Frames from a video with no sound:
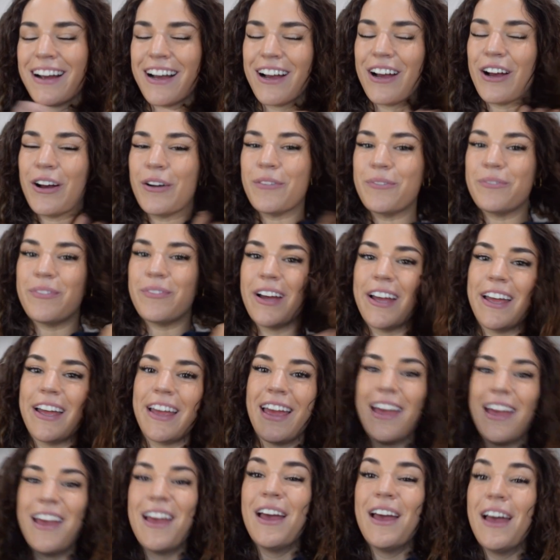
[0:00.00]
But
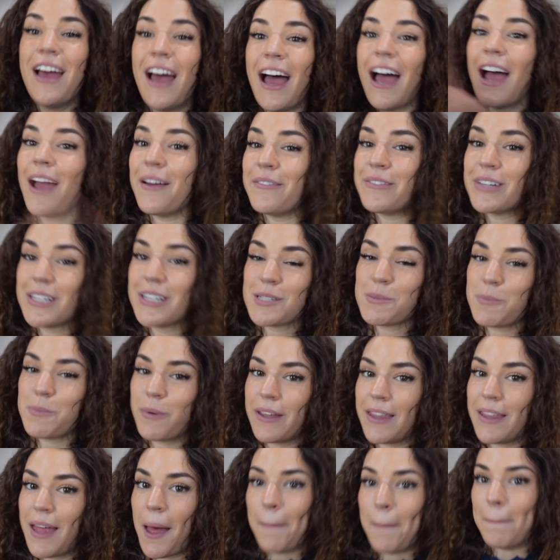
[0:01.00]
I'm going to
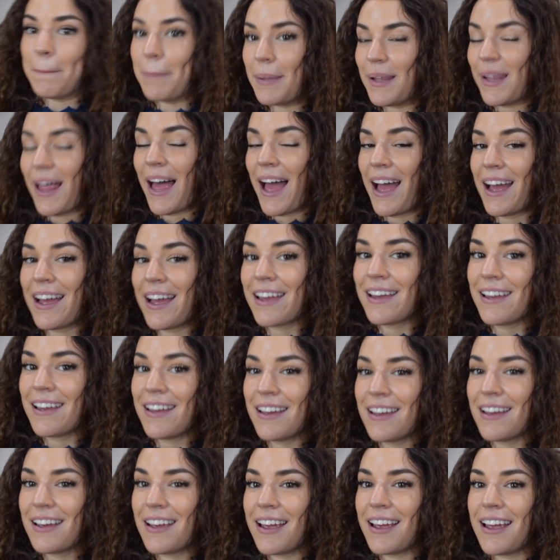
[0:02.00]
spray that black,
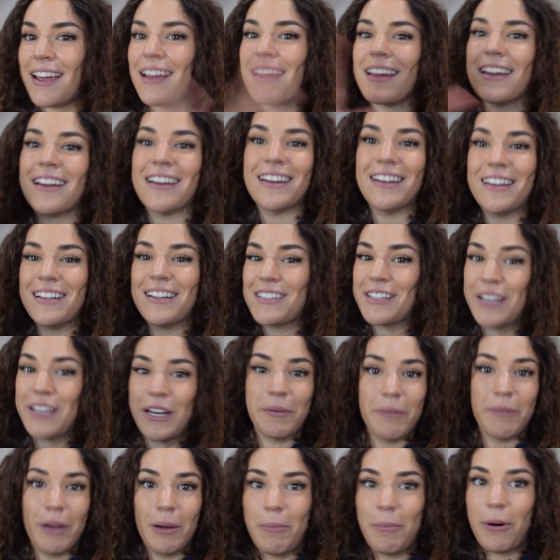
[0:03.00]
and it's
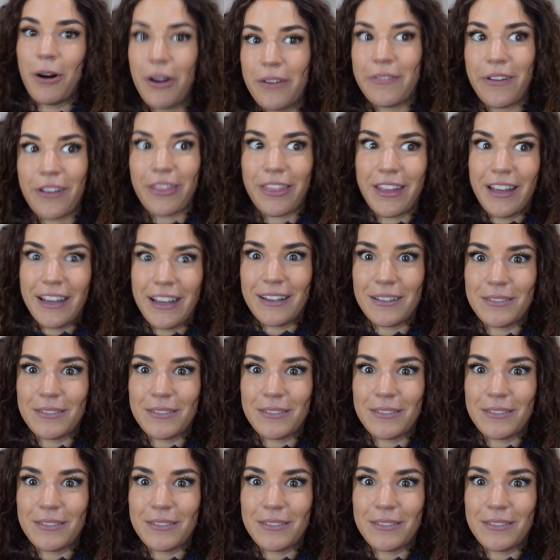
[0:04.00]
going to be a part of our thing.